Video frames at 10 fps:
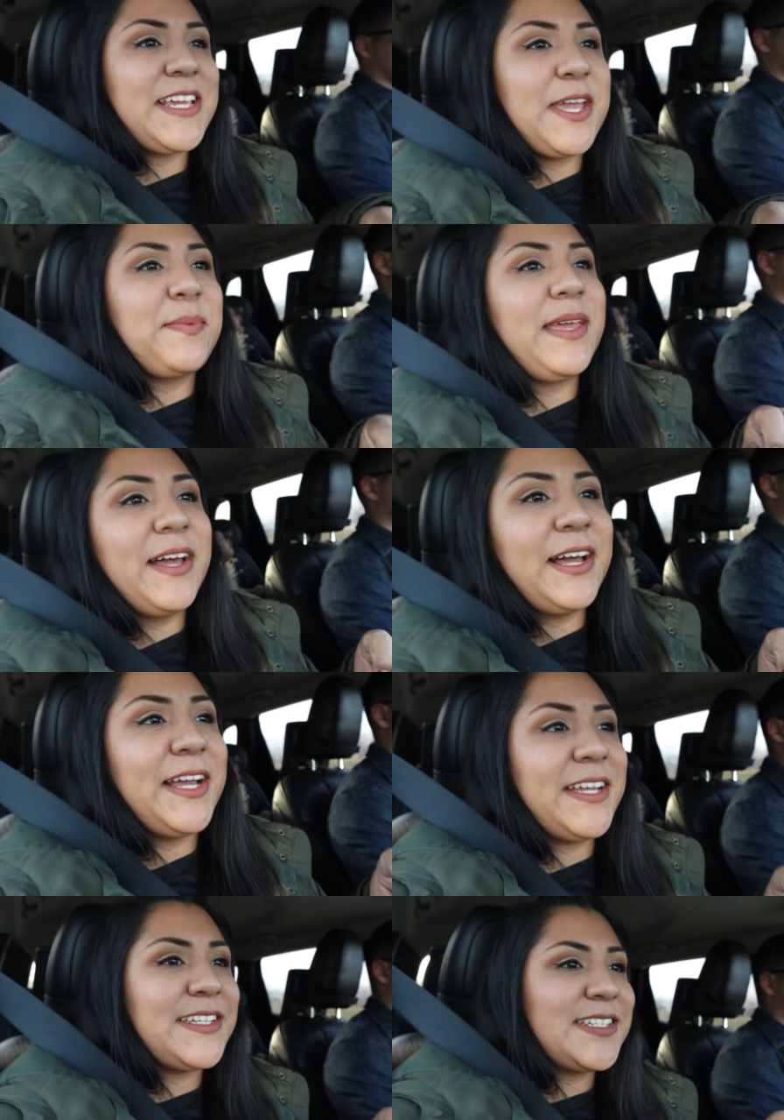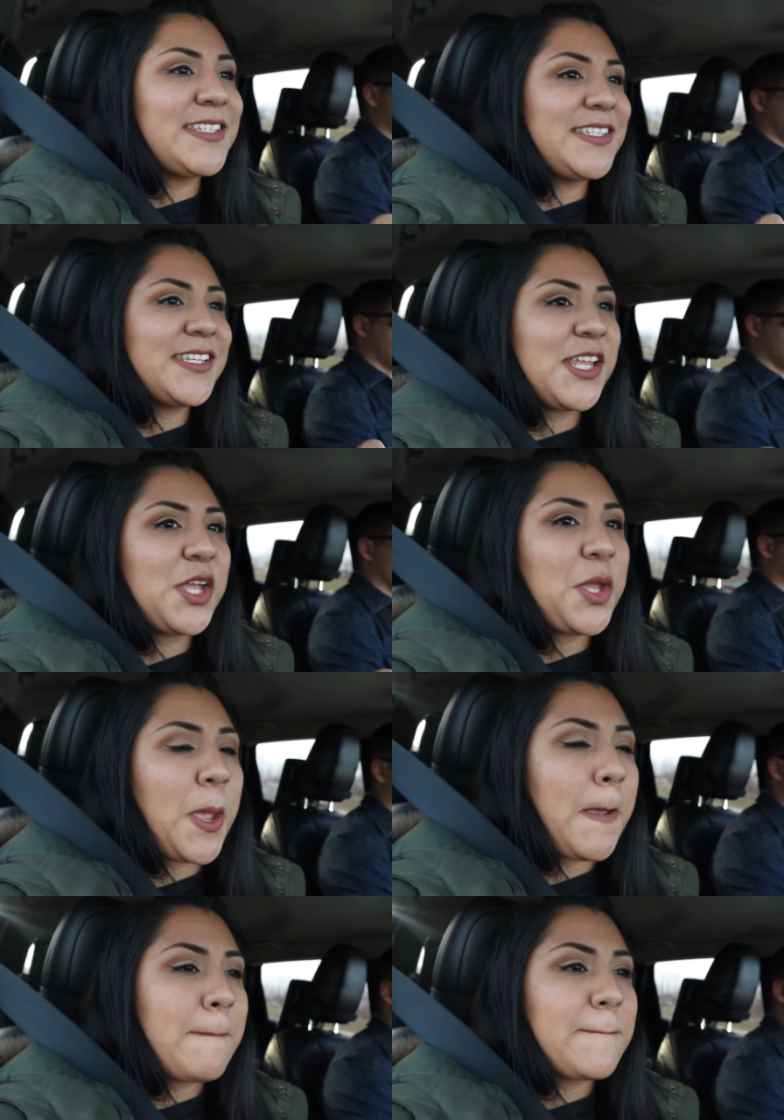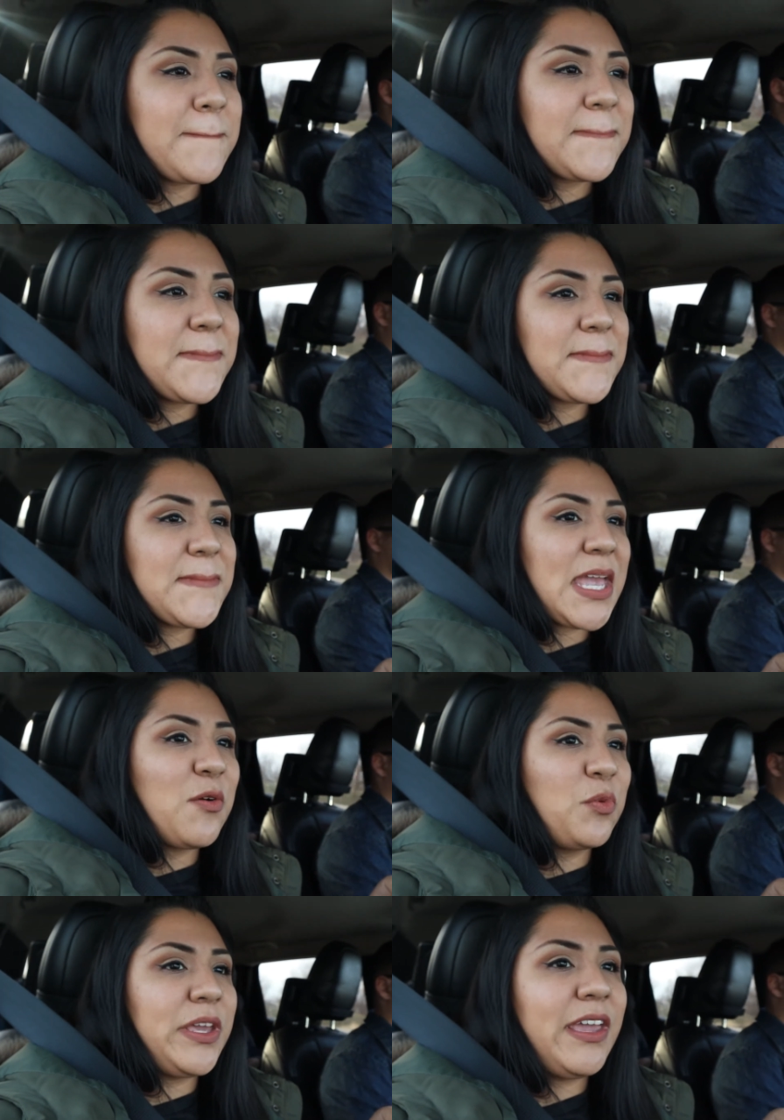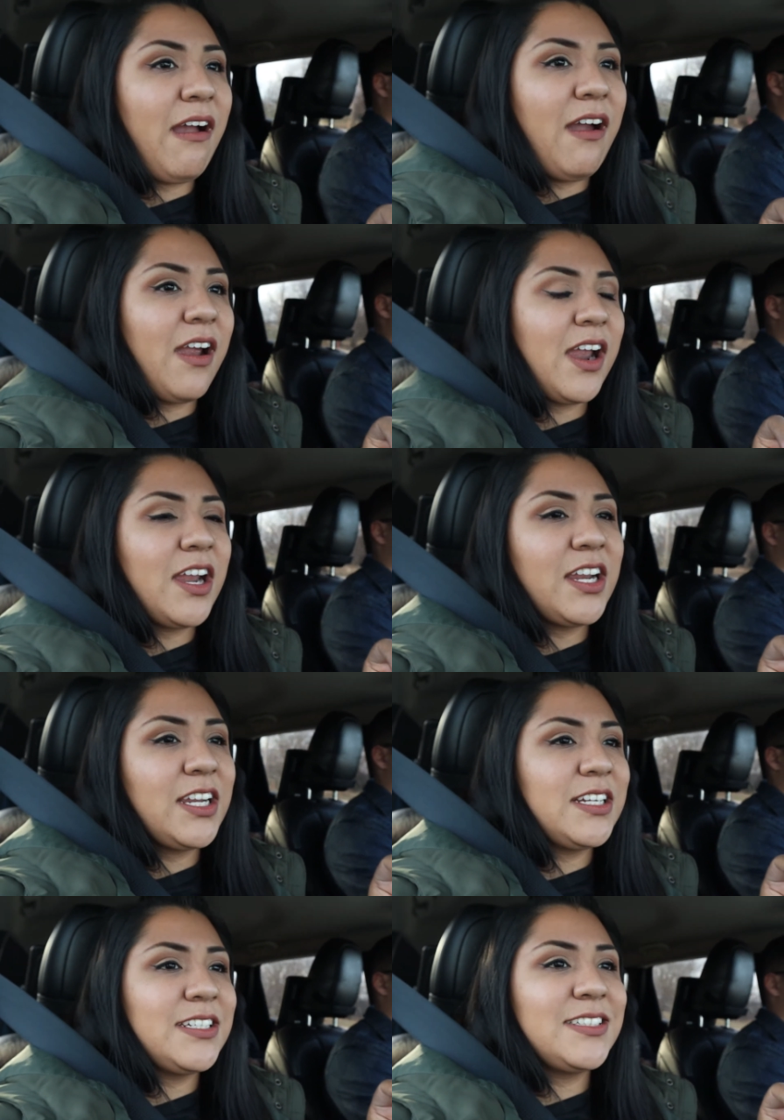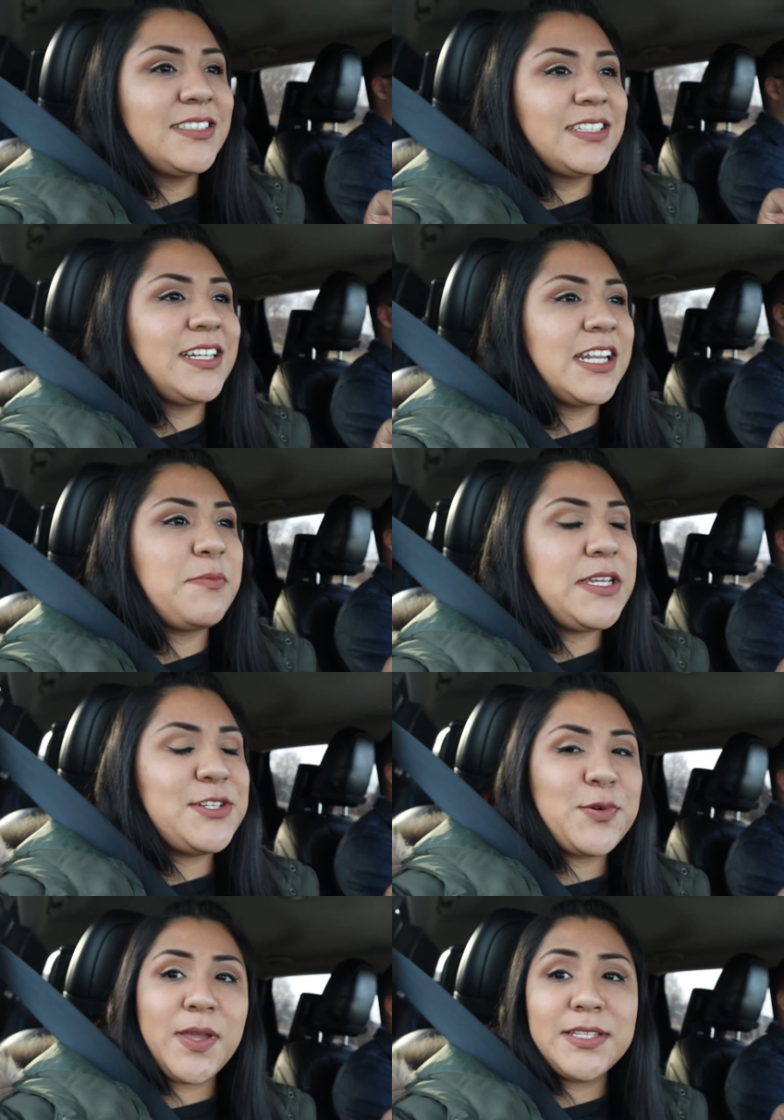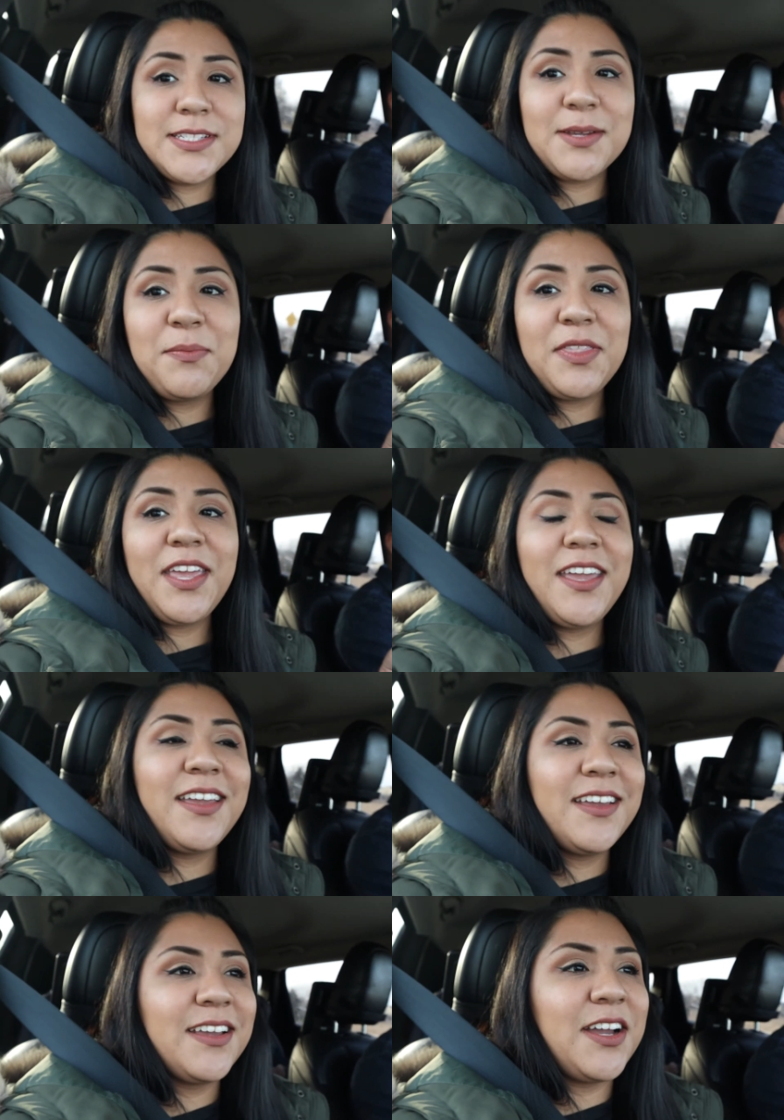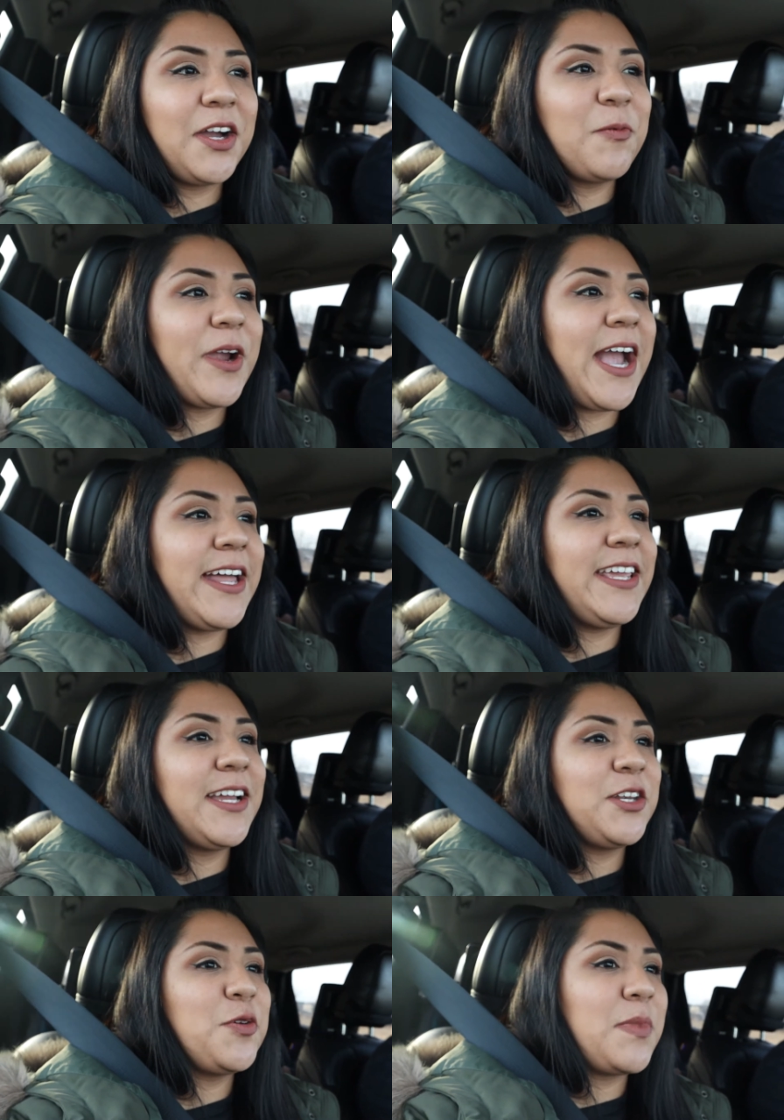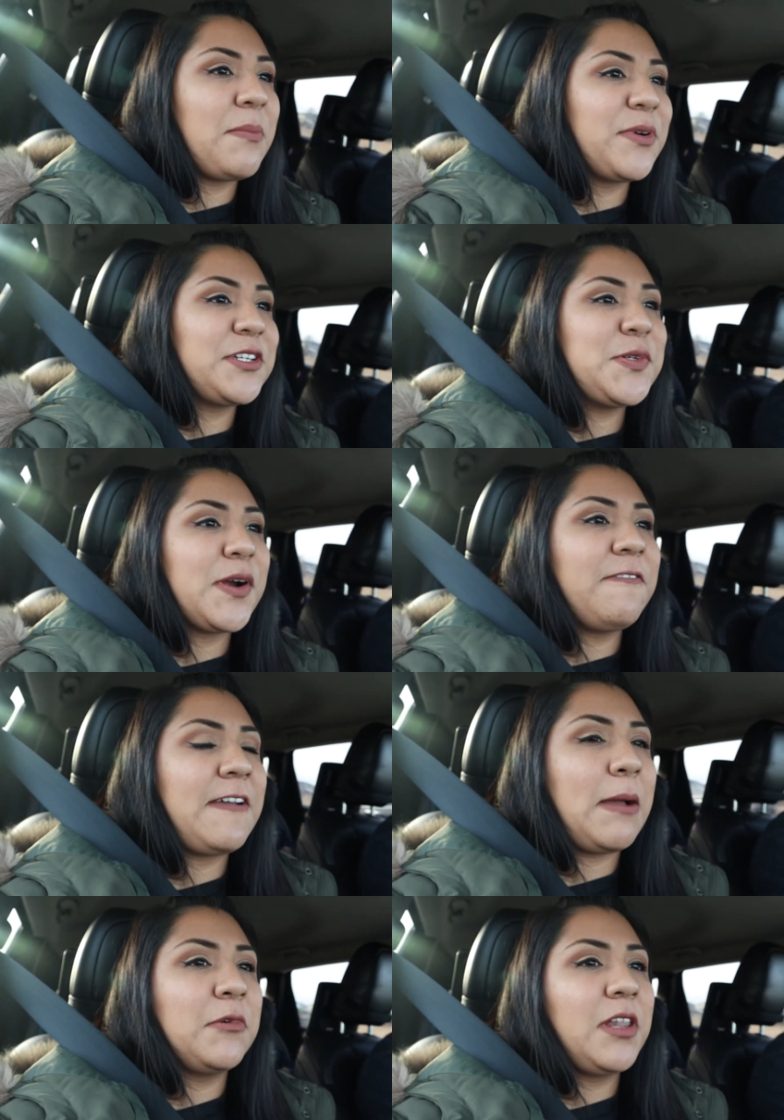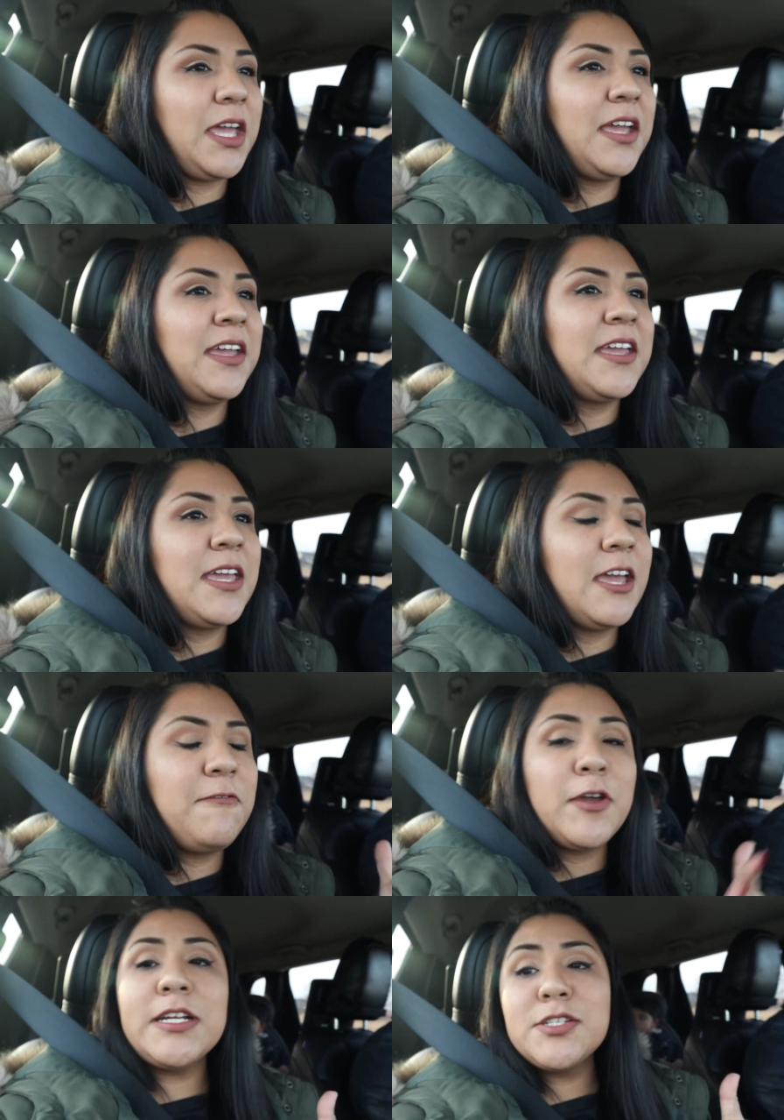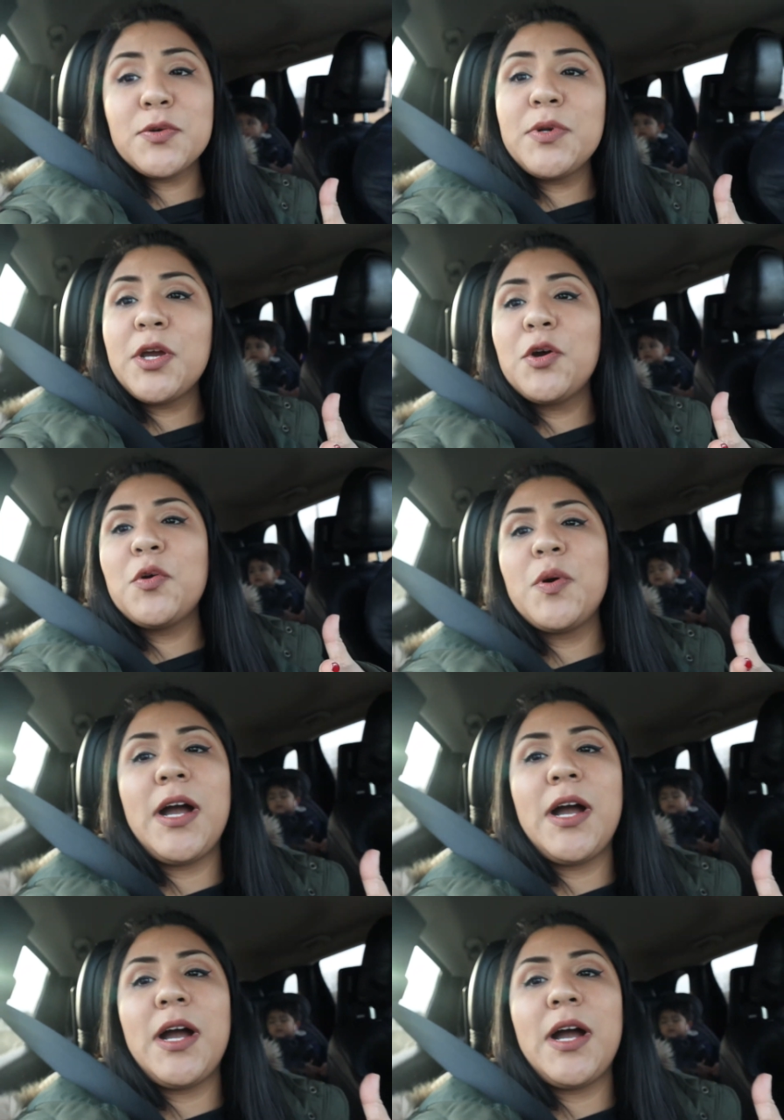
day because we are going to be doing something. Uh, we're adding a new member to our family. If you guys don't know,